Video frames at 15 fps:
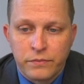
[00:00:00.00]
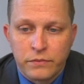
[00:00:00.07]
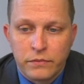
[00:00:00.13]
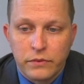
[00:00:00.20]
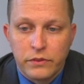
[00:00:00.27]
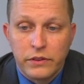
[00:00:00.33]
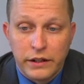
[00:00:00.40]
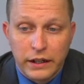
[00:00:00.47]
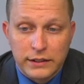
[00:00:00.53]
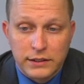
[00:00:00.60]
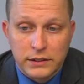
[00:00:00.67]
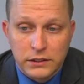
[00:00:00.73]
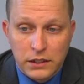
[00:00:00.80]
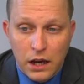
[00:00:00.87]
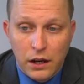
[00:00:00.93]
The next
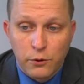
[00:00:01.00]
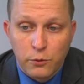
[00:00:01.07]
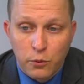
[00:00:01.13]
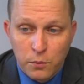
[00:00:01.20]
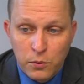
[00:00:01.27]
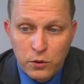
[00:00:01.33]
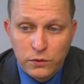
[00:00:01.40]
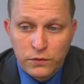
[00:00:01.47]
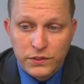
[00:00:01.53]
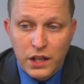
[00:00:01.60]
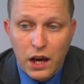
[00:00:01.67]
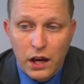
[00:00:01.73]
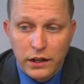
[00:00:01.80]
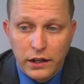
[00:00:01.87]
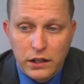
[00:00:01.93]
design removes
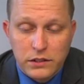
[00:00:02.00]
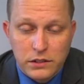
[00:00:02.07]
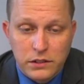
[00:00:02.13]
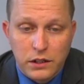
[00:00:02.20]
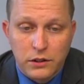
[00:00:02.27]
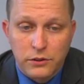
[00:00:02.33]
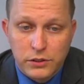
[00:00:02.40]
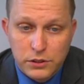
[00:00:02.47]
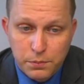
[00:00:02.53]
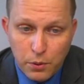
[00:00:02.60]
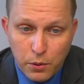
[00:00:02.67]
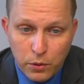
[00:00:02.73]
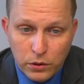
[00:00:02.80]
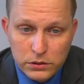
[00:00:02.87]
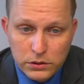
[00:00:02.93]
unnecessary
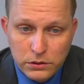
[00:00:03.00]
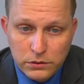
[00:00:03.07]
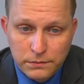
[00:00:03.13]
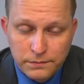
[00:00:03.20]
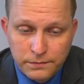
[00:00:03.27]
supports.